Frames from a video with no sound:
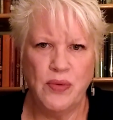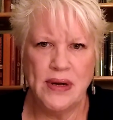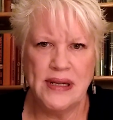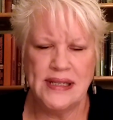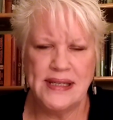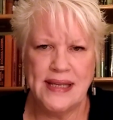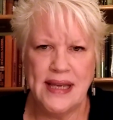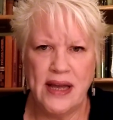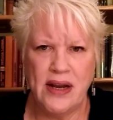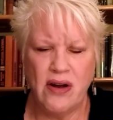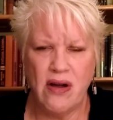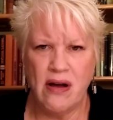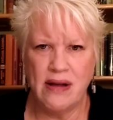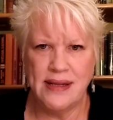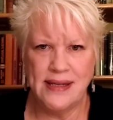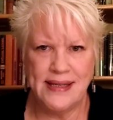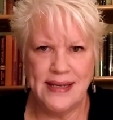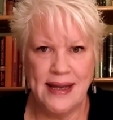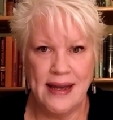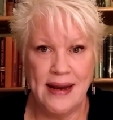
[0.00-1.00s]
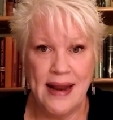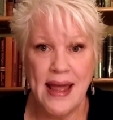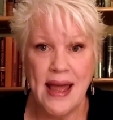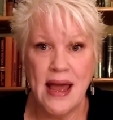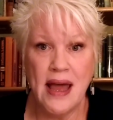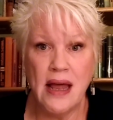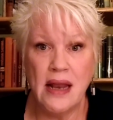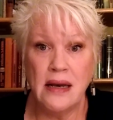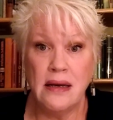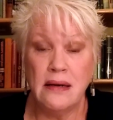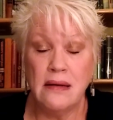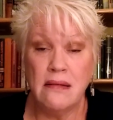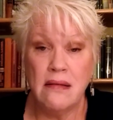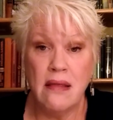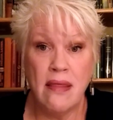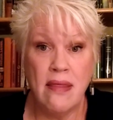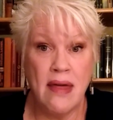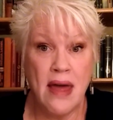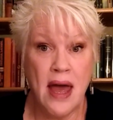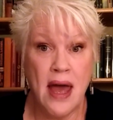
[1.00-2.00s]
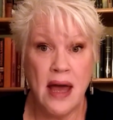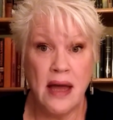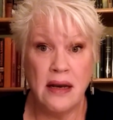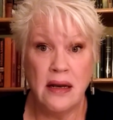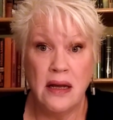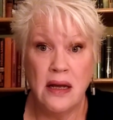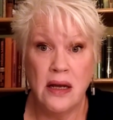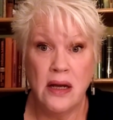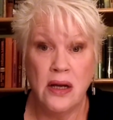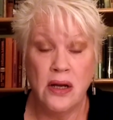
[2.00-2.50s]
once said on CNN that